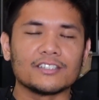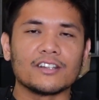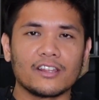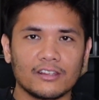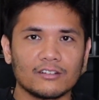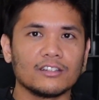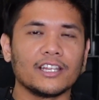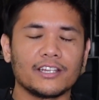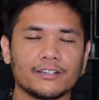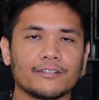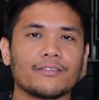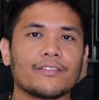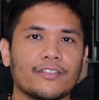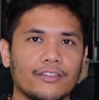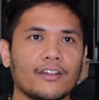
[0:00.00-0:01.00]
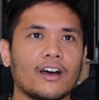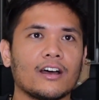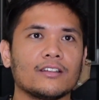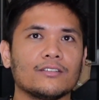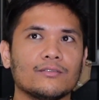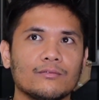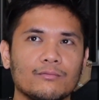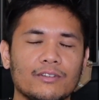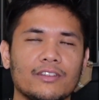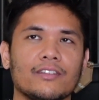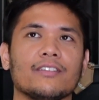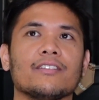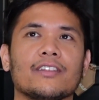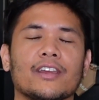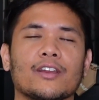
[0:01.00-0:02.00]
another layer of thought
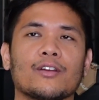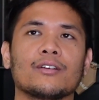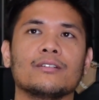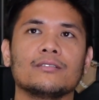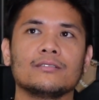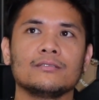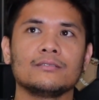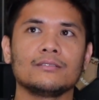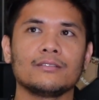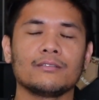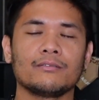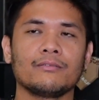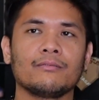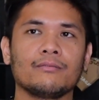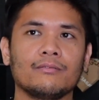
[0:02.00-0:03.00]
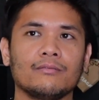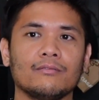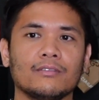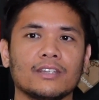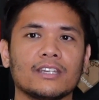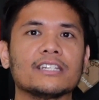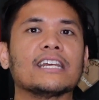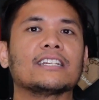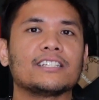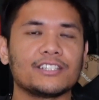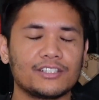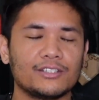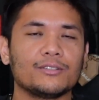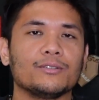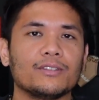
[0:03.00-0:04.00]
within there, connecting
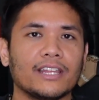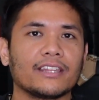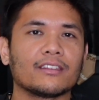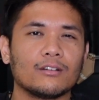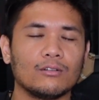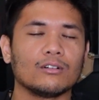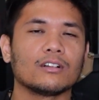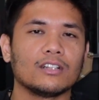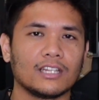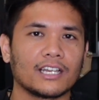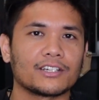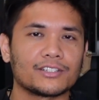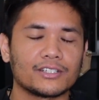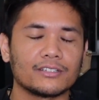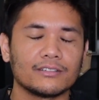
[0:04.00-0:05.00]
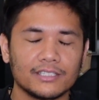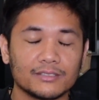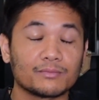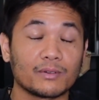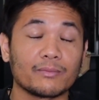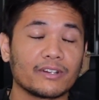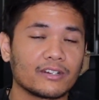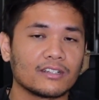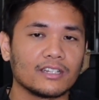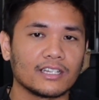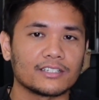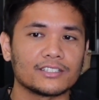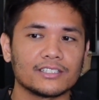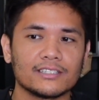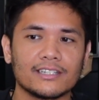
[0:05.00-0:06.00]
to like the whole collection, his premier
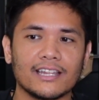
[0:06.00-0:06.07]
collection,